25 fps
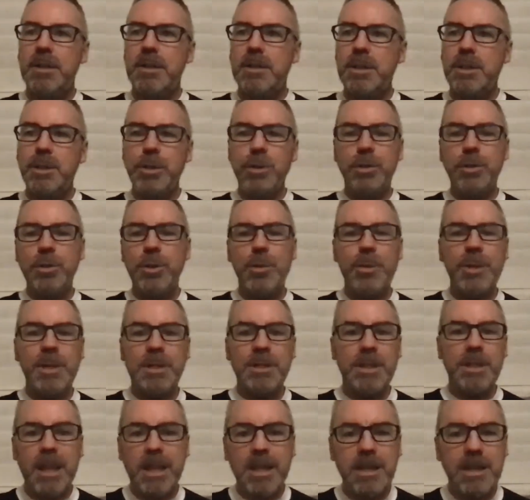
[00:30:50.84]
You don't know what
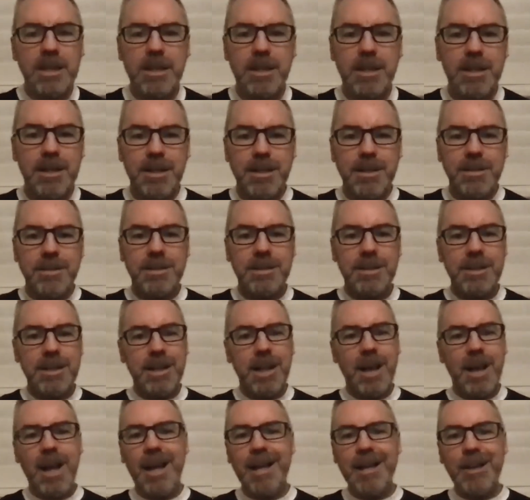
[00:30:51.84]
it's like to
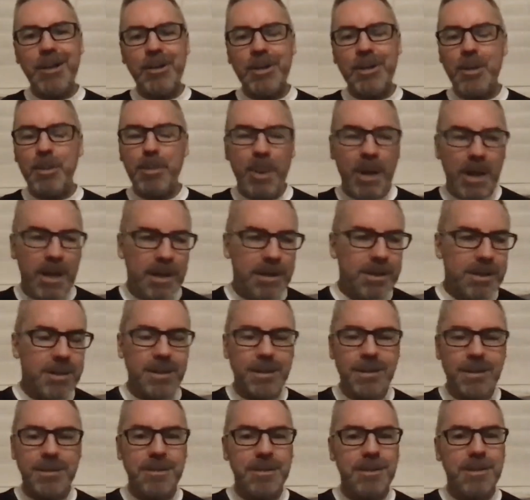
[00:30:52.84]
kind of hang on the back
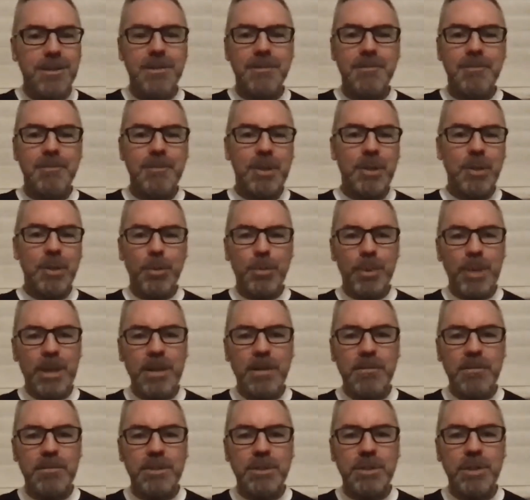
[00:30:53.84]
and, you know,
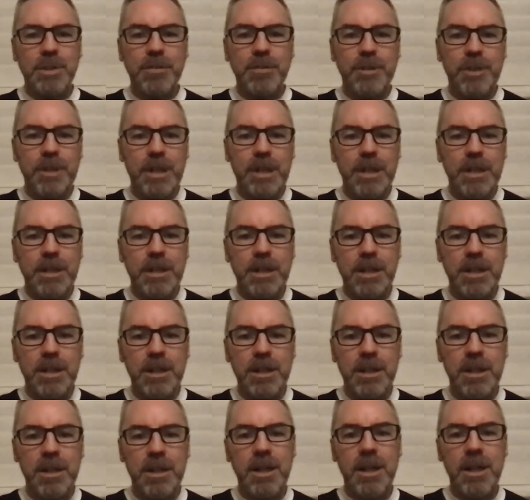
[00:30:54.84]
be suffering like
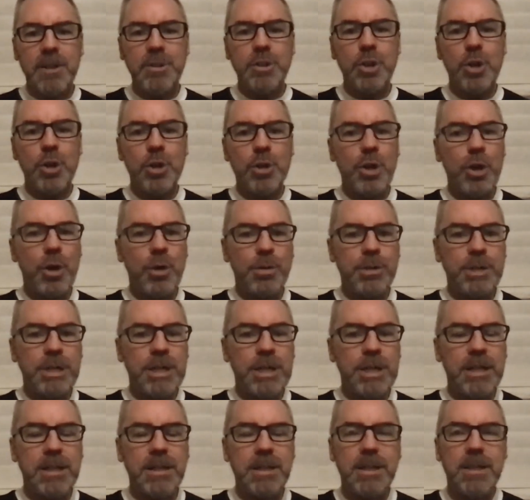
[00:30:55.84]
a dog all
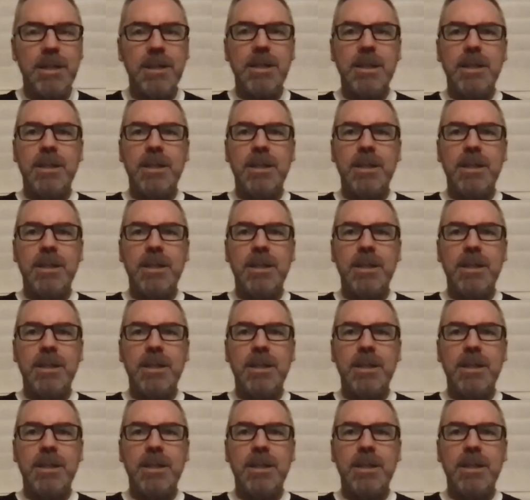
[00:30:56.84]
day.